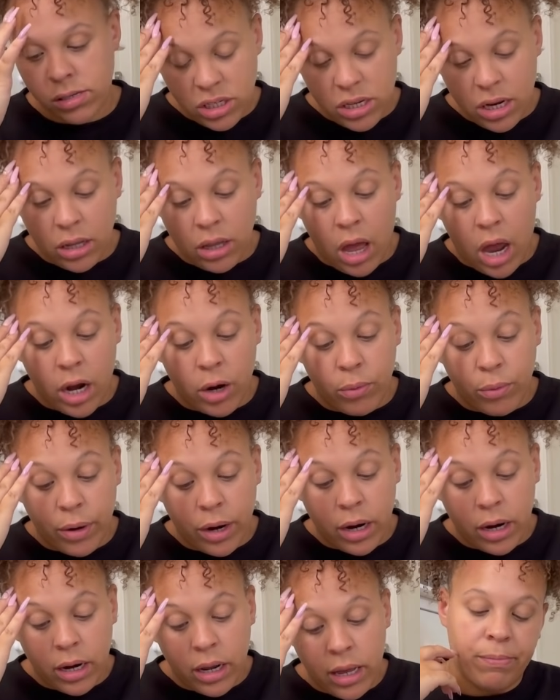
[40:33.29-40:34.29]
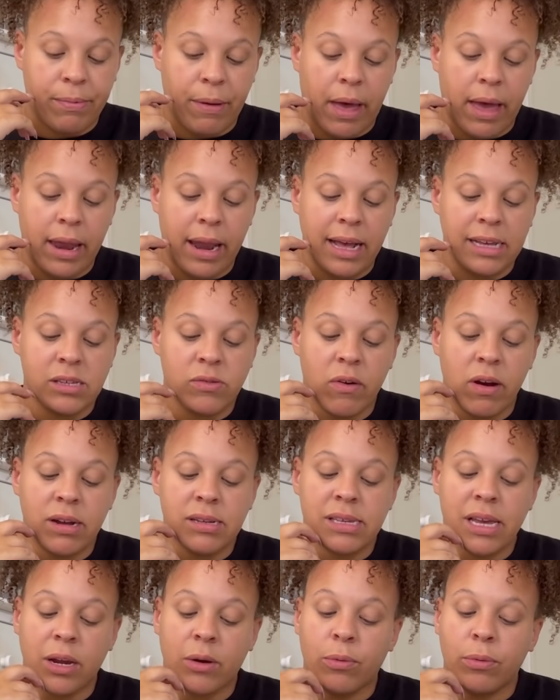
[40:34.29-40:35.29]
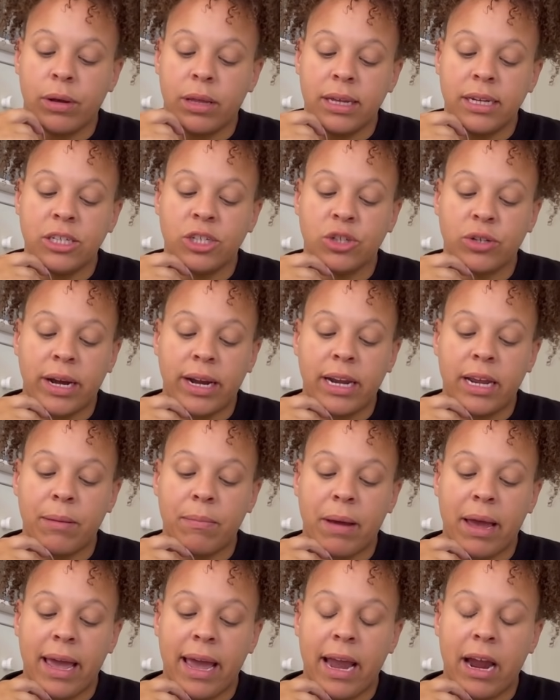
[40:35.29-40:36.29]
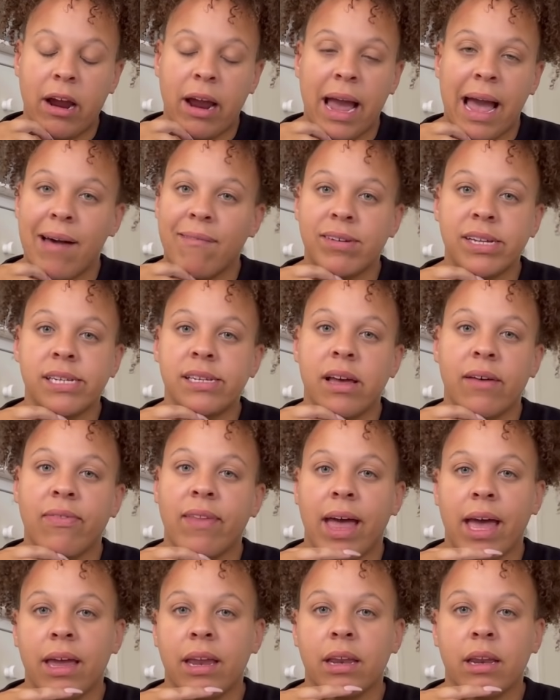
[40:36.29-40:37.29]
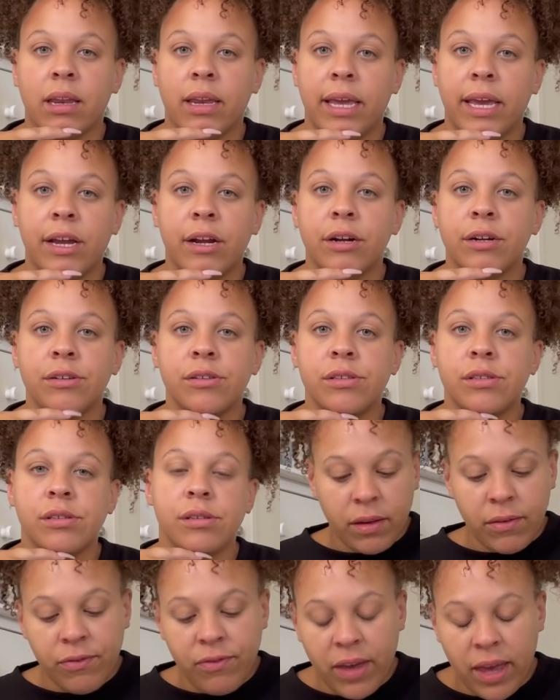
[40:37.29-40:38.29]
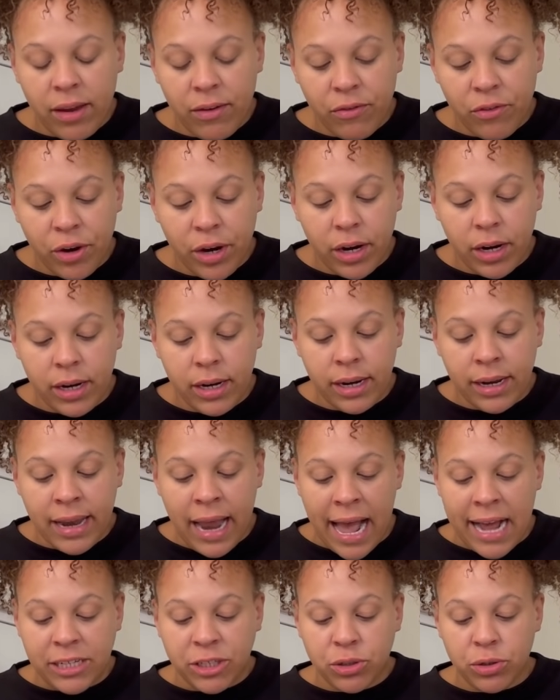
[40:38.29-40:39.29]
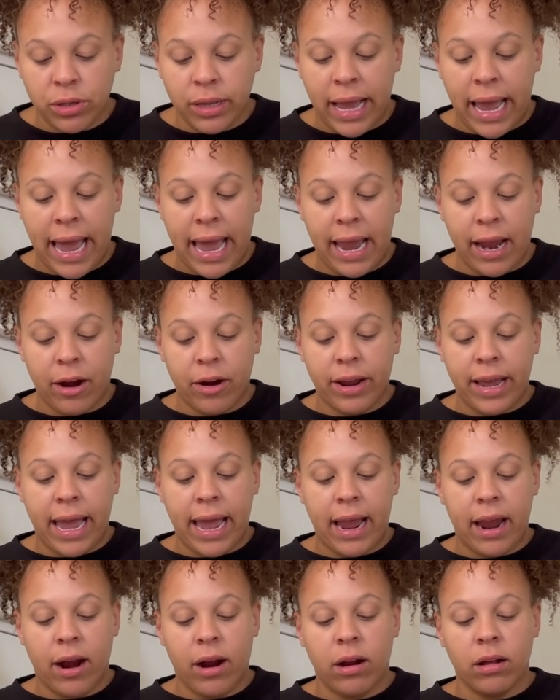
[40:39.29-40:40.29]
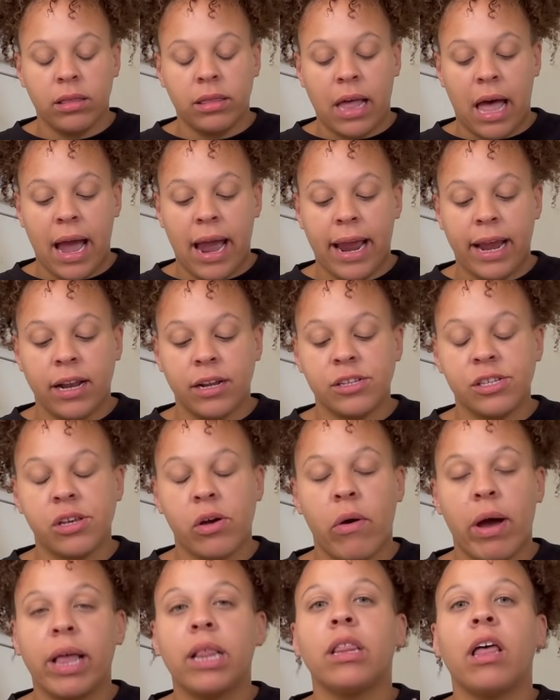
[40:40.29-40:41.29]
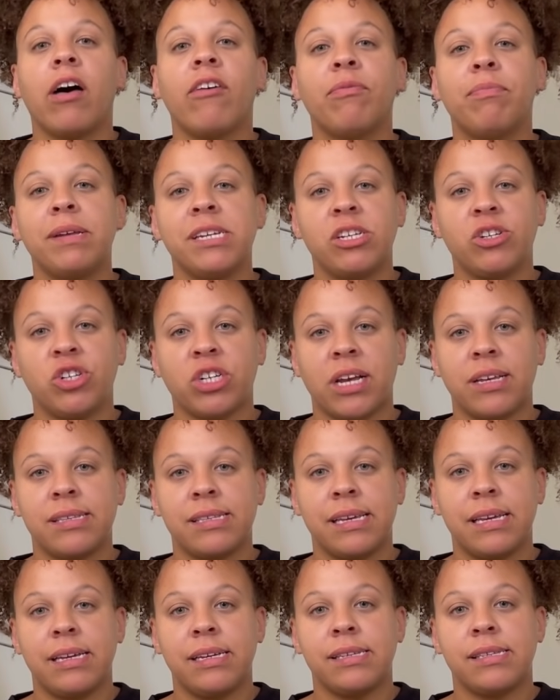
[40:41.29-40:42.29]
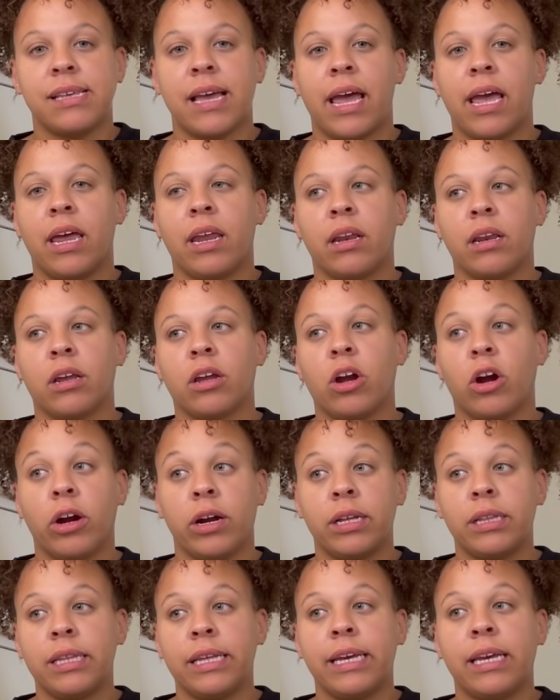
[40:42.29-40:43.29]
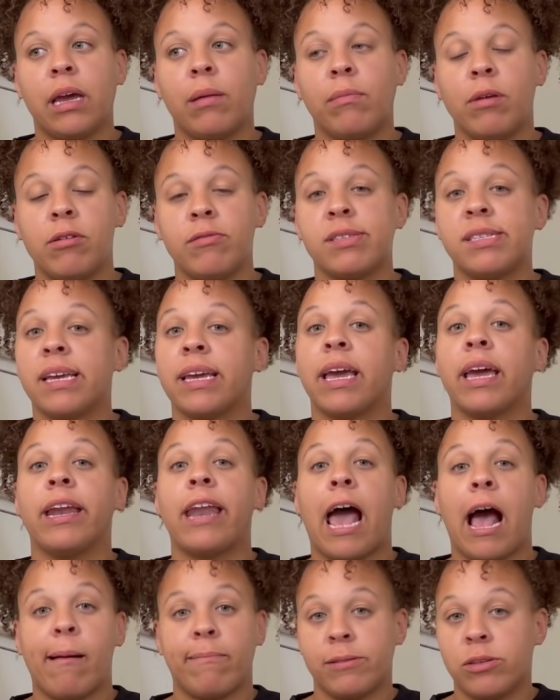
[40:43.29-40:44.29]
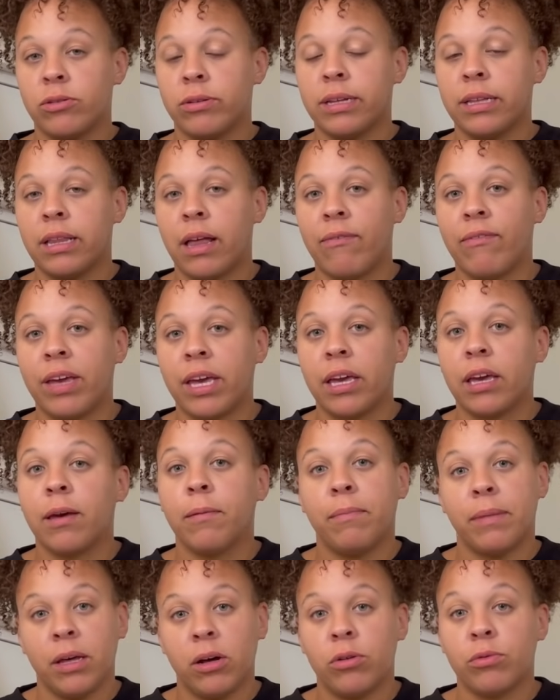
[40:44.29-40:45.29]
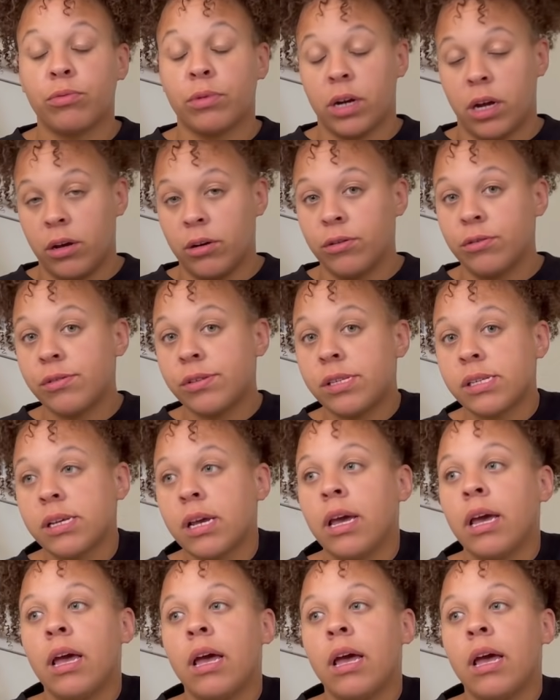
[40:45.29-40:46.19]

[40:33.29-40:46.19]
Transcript: It's a lot of work. But as far as like really straightening my hair, I haven't done that in years. Favorite natural hair care line. So I love Miss Jessie's and currently I'm using and absolutely loving Camille Rose.